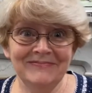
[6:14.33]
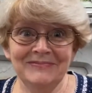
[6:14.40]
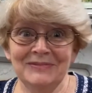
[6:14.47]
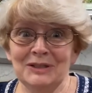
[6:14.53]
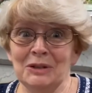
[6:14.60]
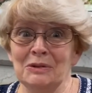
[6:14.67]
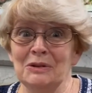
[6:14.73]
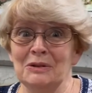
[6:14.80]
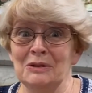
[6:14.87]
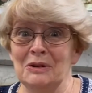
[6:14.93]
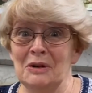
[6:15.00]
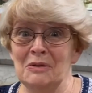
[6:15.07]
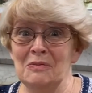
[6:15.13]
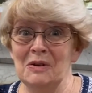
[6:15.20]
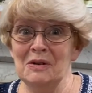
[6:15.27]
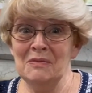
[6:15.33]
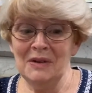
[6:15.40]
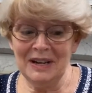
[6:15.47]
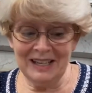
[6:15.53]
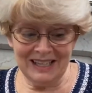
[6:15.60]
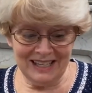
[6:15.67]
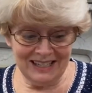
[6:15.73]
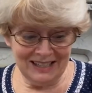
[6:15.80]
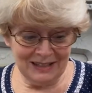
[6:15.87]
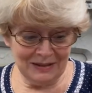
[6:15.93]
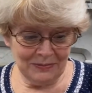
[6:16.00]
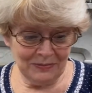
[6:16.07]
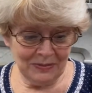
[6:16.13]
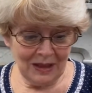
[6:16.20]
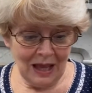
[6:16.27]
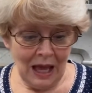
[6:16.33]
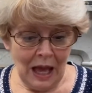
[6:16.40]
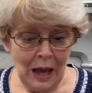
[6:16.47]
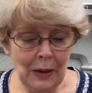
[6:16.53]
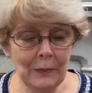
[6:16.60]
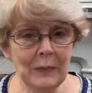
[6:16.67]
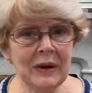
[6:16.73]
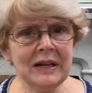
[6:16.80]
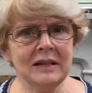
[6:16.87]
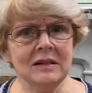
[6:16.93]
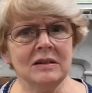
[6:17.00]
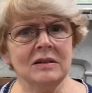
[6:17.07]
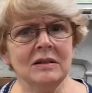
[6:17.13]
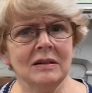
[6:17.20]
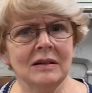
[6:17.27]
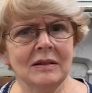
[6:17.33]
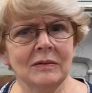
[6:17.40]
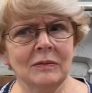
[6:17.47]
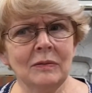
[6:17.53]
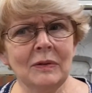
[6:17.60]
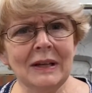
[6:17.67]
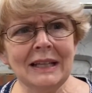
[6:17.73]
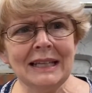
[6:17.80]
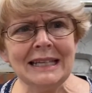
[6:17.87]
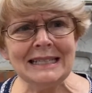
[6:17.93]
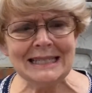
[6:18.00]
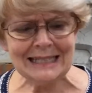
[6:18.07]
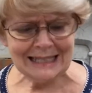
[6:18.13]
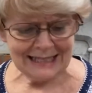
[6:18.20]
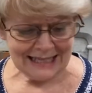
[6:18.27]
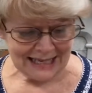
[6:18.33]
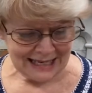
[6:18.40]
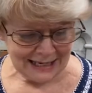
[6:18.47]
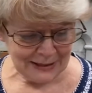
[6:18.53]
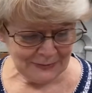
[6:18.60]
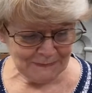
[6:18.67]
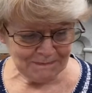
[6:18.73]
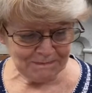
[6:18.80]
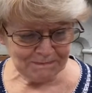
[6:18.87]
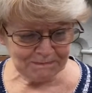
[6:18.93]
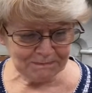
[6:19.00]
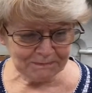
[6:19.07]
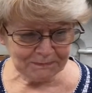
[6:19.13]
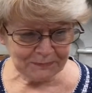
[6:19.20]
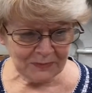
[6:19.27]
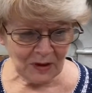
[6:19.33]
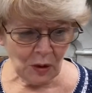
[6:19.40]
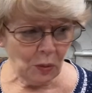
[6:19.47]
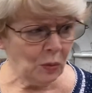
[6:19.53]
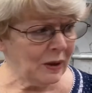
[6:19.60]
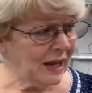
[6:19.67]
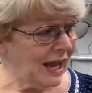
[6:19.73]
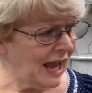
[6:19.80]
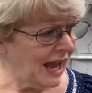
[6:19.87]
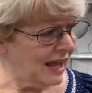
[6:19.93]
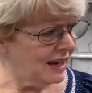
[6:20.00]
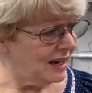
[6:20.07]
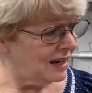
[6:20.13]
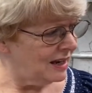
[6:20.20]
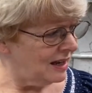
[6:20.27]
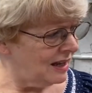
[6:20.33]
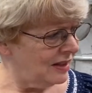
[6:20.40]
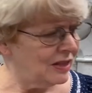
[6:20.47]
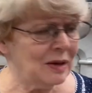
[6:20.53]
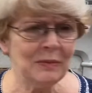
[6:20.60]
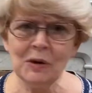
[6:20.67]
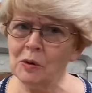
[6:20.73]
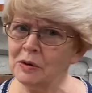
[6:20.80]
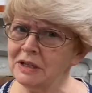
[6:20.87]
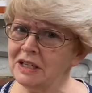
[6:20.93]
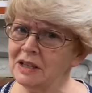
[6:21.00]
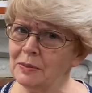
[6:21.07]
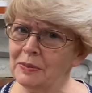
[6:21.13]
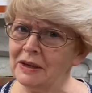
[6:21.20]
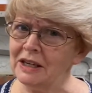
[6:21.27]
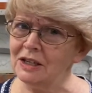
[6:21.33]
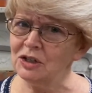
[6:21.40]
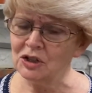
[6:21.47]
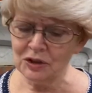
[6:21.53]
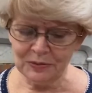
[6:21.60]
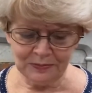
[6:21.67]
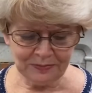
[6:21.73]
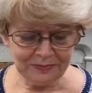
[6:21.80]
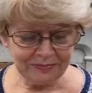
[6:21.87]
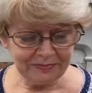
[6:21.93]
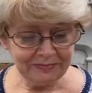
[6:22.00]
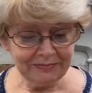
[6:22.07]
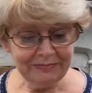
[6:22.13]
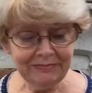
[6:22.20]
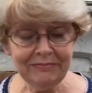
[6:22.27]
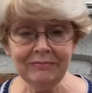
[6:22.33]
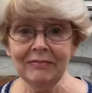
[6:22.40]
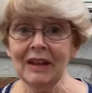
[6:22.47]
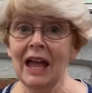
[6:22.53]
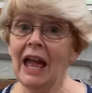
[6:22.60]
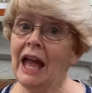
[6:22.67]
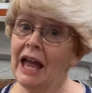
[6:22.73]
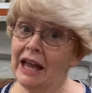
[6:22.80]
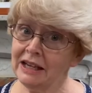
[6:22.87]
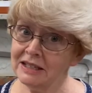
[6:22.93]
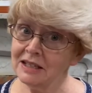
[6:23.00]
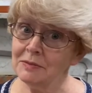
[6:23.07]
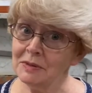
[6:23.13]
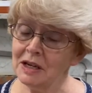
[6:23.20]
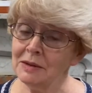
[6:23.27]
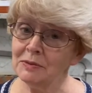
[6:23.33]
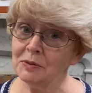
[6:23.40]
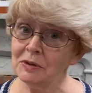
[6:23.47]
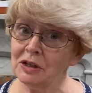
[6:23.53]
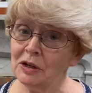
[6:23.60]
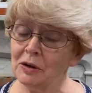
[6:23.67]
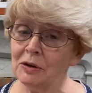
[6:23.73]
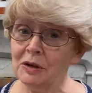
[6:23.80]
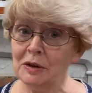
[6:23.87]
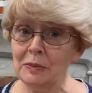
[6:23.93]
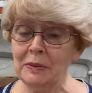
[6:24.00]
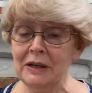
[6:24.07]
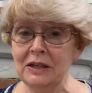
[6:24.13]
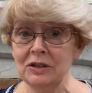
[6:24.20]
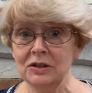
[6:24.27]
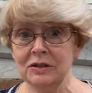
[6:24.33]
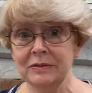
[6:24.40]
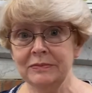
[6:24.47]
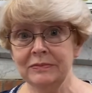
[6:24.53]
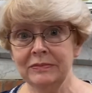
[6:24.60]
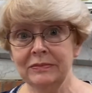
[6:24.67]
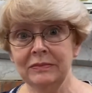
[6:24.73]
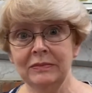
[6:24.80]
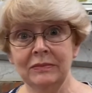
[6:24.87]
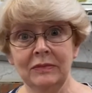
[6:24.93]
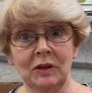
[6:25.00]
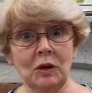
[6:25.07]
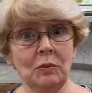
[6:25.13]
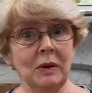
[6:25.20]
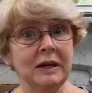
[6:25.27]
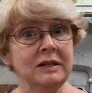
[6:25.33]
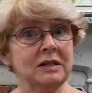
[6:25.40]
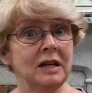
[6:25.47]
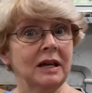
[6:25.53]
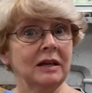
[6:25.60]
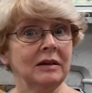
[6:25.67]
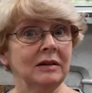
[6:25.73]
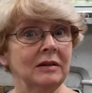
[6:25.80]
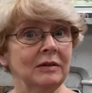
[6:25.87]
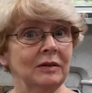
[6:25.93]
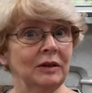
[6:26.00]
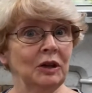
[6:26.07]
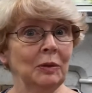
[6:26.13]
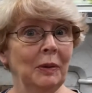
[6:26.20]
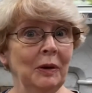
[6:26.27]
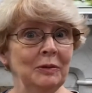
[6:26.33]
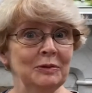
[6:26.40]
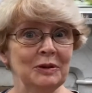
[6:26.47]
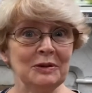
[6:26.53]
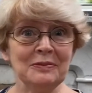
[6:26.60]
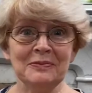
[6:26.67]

So there are no more monkeys. But, well, let's see. We had them going to the beach. And sometimes when you go to the beach, you might take your boat.